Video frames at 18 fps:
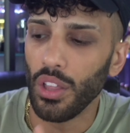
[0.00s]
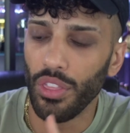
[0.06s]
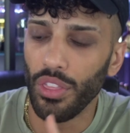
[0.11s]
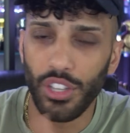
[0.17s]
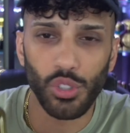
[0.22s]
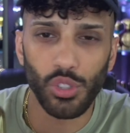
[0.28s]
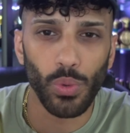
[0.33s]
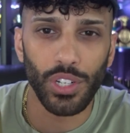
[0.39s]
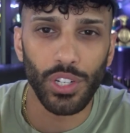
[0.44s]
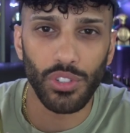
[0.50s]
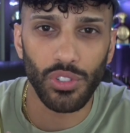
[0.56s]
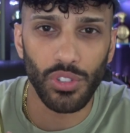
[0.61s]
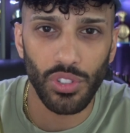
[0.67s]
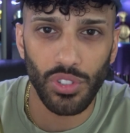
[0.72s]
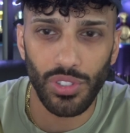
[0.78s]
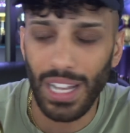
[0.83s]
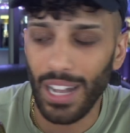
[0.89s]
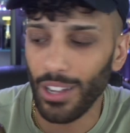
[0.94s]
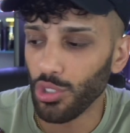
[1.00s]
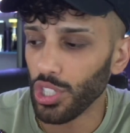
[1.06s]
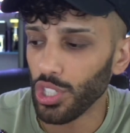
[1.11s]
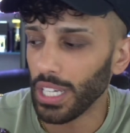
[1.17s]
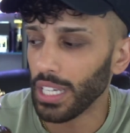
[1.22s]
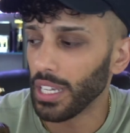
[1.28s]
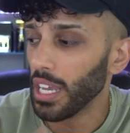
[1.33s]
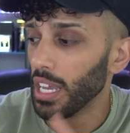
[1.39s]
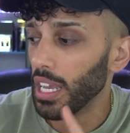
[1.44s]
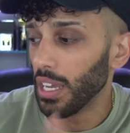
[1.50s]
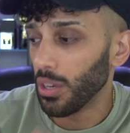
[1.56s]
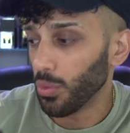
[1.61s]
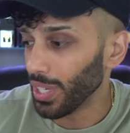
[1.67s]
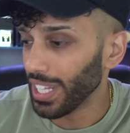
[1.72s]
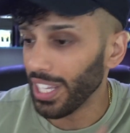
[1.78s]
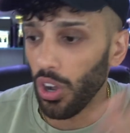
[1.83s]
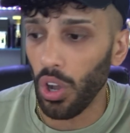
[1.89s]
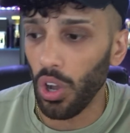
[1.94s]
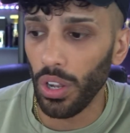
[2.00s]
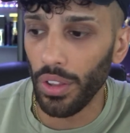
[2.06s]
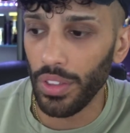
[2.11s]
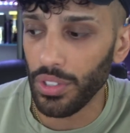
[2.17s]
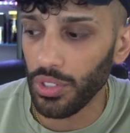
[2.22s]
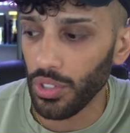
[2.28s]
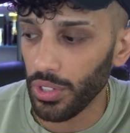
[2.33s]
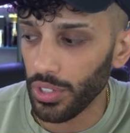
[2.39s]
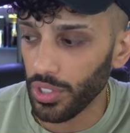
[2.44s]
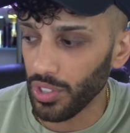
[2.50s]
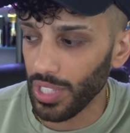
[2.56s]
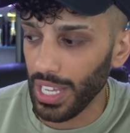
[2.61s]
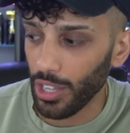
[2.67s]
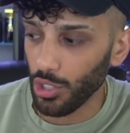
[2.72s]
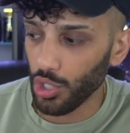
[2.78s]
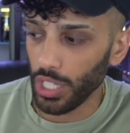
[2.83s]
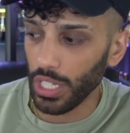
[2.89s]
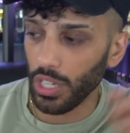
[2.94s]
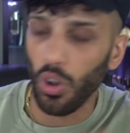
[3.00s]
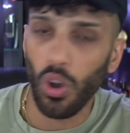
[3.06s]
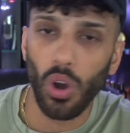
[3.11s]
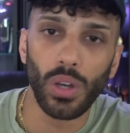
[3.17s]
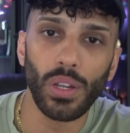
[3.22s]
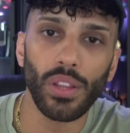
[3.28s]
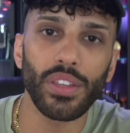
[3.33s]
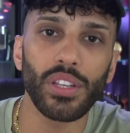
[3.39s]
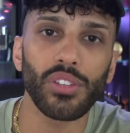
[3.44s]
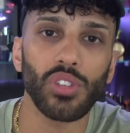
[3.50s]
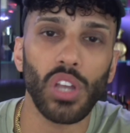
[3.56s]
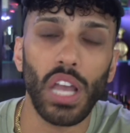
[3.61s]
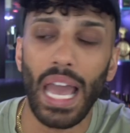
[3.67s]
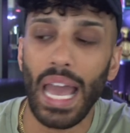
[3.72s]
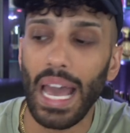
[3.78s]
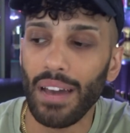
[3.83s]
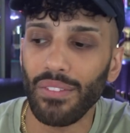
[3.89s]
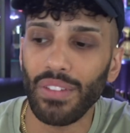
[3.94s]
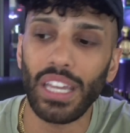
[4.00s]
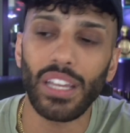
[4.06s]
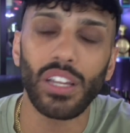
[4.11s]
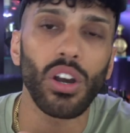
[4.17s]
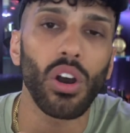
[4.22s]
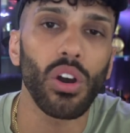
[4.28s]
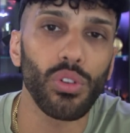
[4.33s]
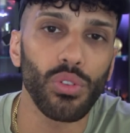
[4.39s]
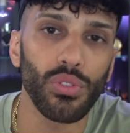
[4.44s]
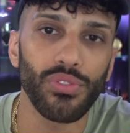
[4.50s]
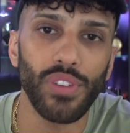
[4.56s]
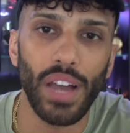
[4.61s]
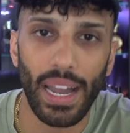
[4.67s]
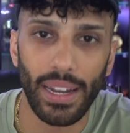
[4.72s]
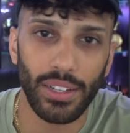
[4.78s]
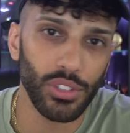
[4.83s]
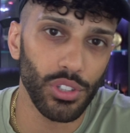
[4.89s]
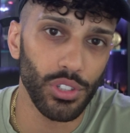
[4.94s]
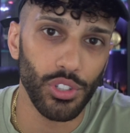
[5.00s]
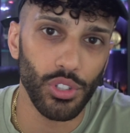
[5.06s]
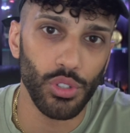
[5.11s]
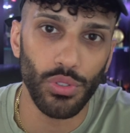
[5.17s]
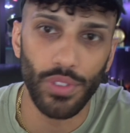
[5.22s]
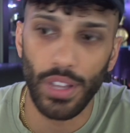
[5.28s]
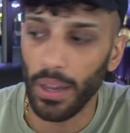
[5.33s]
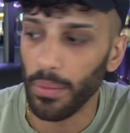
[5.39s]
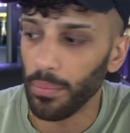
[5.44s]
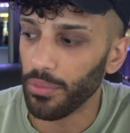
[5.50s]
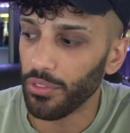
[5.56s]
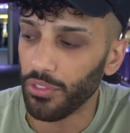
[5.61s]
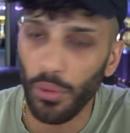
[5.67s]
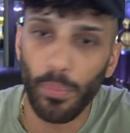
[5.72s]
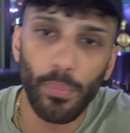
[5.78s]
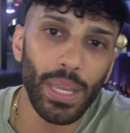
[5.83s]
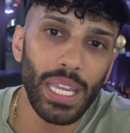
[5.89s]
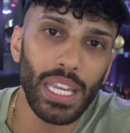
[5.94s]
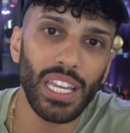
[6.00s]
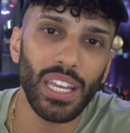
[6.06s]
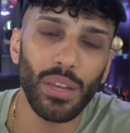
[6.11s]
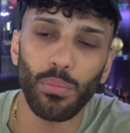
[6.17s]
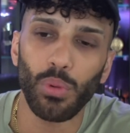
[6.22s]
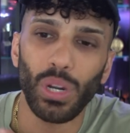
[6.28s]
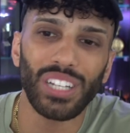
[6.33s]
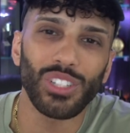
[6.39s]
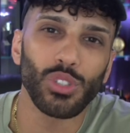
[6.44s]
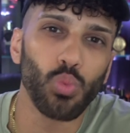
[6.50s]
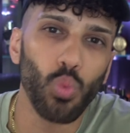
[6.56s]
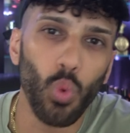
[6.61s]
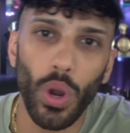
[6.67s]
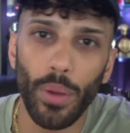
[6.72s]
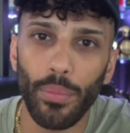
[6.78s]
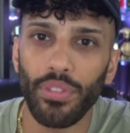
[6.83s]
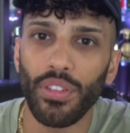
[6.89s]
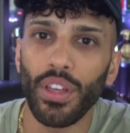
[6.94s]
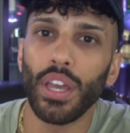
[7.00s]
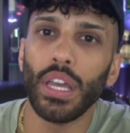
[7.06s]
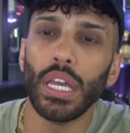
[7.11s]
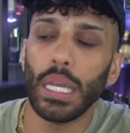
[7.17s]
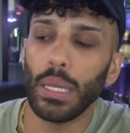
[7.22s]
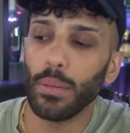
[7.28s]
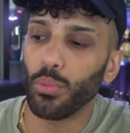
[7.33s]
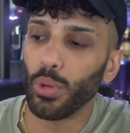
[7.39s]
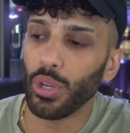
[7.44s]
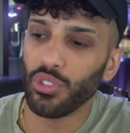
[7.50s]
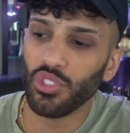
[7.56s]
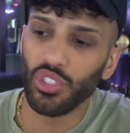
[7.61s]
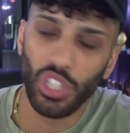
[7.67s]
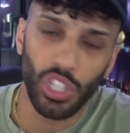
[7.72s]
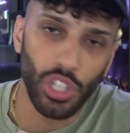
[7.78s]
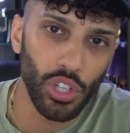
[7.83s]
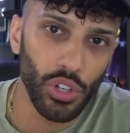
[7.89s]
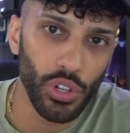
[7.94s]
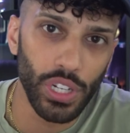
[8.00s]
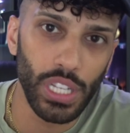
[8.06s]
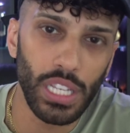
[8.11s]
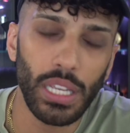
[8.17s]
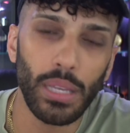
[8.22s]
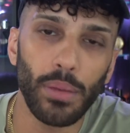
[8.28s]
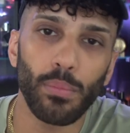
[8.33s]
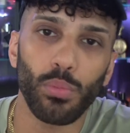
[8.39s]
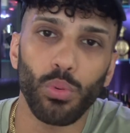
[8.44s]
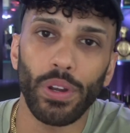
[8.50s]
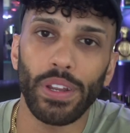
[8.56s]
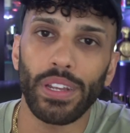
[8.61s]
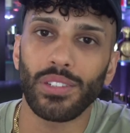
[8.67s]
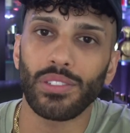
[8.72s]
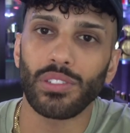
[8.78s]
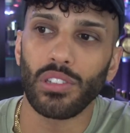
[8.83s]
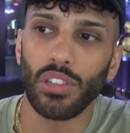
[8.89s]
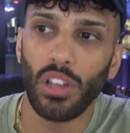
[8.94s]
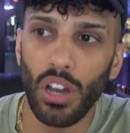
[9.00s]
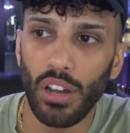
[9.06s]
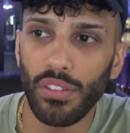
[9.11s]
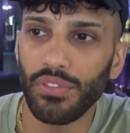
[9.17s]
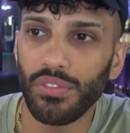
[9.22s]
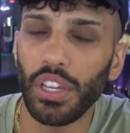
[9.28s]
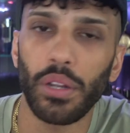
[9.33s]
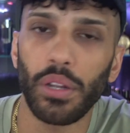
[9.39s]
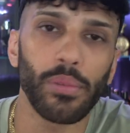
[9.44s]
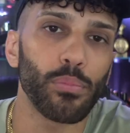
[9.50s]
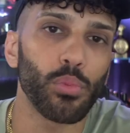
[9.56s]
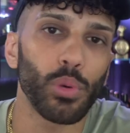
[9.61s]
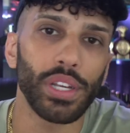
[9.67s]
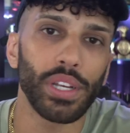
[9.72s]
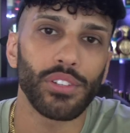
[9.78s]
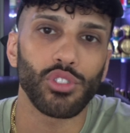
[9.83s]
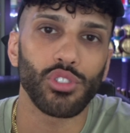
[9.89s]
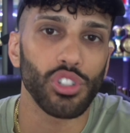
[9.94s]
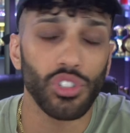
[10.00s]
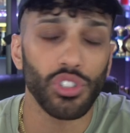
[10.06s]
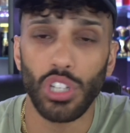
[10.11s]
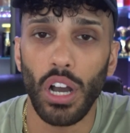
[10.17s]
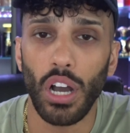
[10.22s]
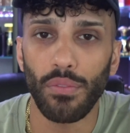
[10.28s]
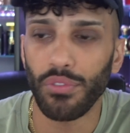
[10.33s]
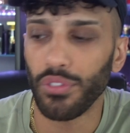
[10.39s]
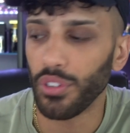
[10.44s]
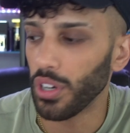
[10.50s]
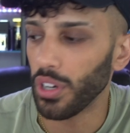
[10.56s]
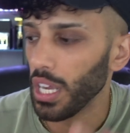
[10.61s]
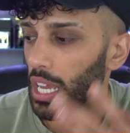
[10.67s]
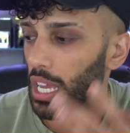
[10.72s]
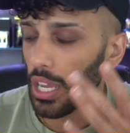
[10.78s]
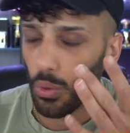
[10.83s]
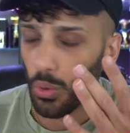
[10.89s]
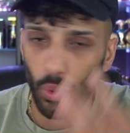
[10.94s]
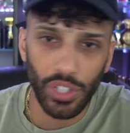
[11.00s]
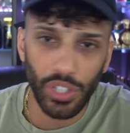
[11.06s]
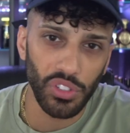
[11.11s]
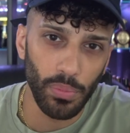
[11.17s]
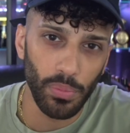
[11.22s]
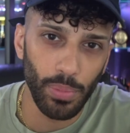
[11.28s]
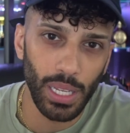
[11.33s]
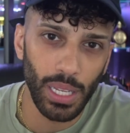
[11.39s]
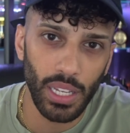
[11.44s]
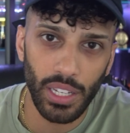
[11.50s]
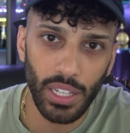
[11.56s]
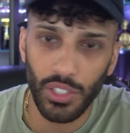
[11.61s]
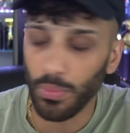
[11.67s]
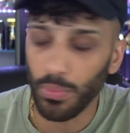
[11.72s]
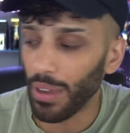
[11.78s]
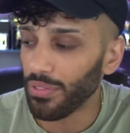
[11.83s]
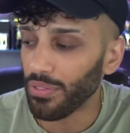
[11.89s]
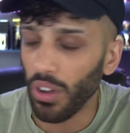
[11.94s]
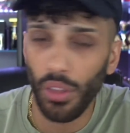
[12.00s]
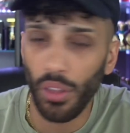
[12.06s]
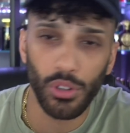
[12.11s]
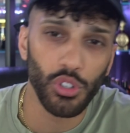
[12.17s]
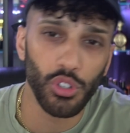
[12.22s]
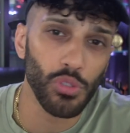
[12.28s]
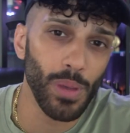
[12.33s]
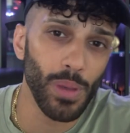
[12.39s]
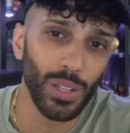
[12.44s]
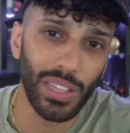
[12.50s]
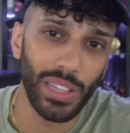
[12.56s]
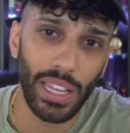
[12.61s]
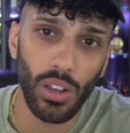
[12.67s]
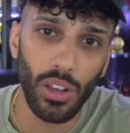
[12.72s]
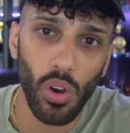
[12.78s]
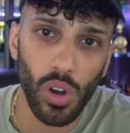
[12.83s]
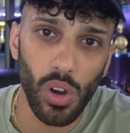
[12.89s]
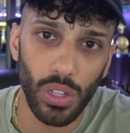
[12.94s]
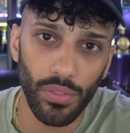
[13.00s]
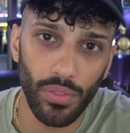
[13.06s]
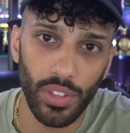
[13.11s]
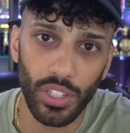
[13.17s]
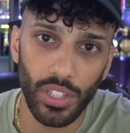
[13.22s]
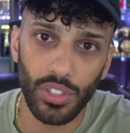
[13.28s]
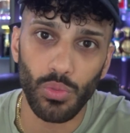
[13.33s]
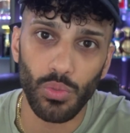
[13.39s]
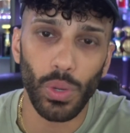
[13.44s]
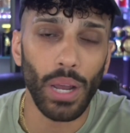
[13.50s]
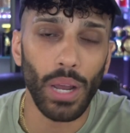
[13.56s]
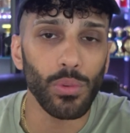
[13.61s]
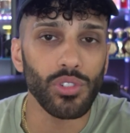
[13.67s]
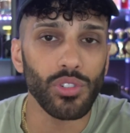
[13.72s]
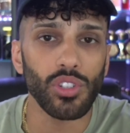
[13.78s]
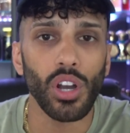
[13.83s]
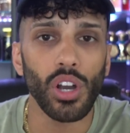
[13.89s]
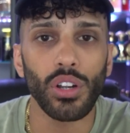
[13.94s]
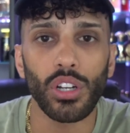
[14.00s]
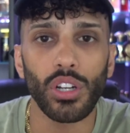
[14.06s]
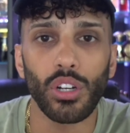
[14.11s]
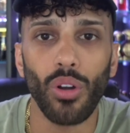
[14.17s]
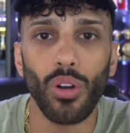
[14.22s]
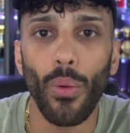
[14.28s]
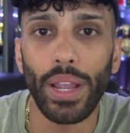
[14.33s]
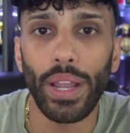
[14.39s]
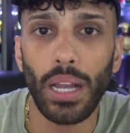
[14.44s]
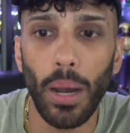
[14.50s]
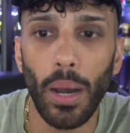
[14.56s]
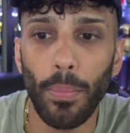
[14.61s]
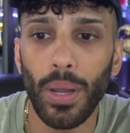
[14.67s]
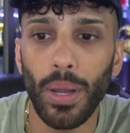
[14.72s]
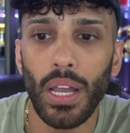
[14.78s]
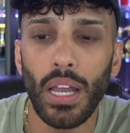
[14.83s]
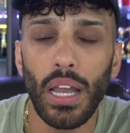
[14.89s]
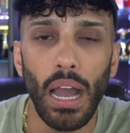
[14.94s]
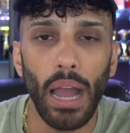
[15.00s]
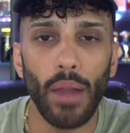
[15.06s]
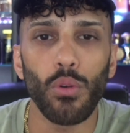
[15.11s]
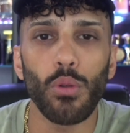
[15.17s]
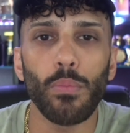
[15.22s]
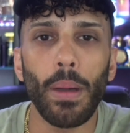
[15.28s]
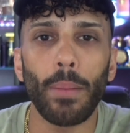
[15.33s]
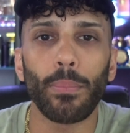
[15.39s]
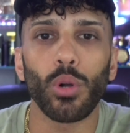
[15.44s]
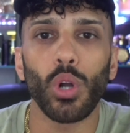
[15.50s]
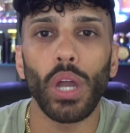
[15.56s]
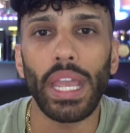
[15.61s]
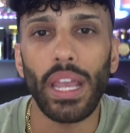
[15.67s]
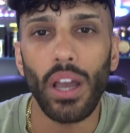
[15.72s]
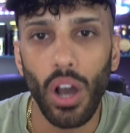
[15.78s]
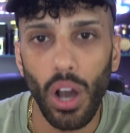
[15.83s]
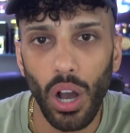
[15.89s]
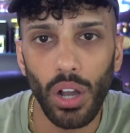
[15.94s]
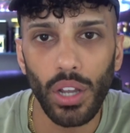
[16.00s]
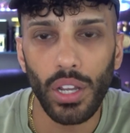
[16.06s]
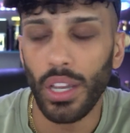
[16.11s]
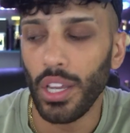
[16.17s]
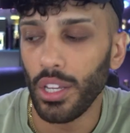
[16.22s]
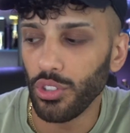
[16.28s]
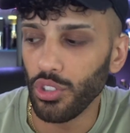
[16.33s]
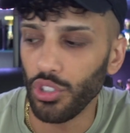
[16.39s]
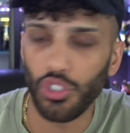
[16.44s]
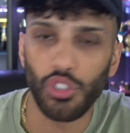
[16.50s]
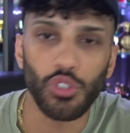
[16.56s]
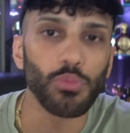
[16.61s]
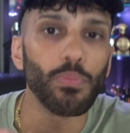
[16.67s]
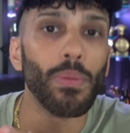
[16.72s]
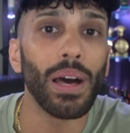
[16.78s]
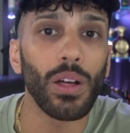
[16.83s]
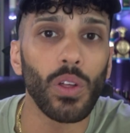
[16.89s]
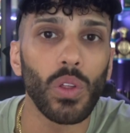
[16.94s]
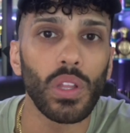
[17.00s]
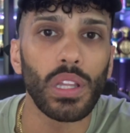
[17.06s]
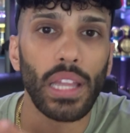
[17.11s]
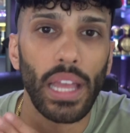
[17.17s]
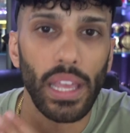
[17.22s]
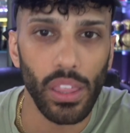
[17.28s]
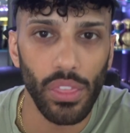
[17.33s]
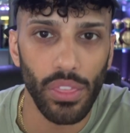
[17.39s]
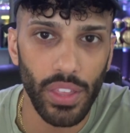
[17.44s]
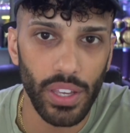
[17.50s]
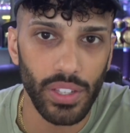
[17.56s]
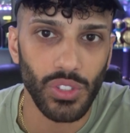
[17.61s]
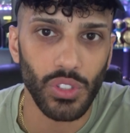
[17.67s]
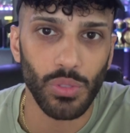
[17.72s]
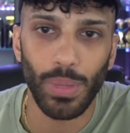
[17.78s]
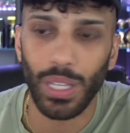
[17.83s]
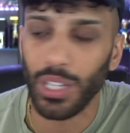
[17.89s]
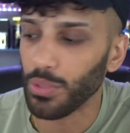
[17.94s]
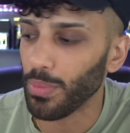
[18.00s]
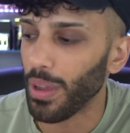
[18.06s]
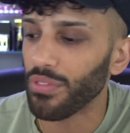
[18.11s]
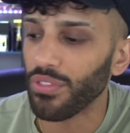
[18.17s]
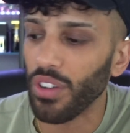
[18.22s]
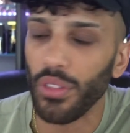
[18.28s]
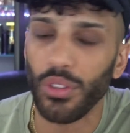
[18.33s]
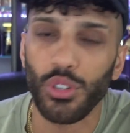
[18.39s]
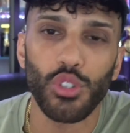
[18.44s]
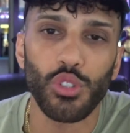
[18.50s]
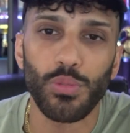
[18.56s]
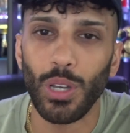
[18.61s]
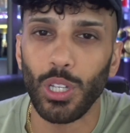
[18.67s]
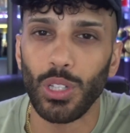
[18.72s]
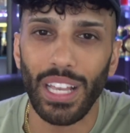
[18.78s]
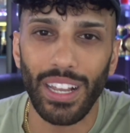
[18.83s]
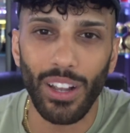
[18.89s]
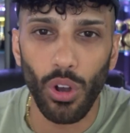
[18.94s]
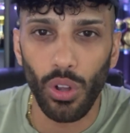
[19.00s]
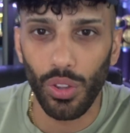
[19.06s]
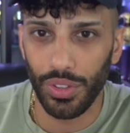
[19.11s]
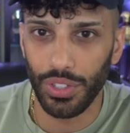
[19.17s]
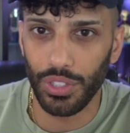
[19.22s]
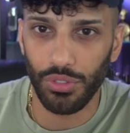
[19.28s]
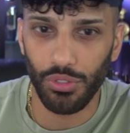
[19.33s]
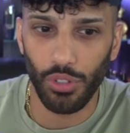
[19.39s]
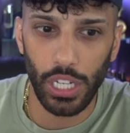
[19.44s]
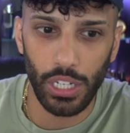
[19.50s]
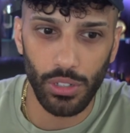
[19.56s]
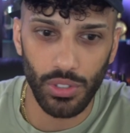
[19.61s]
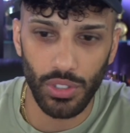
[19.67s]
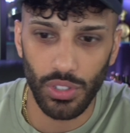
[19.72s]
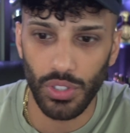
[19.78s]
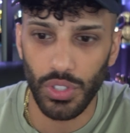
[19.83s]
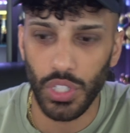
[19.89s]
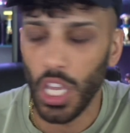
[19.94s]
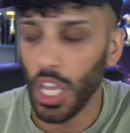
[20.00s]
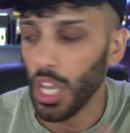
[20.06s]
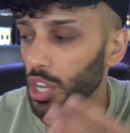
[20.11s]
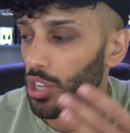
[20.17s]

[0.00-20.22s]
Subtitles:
this one is nostalgic. Really, all of these are nostalgic. All of these have a cuddle factor to them. For me, it brings warmth, it brings security, it brings love, it brings just comfort. Reason being is my father smelled like all of these. When I was younger, growing up, I remember a hug to smell like this because my father smelled like all of these fragrances.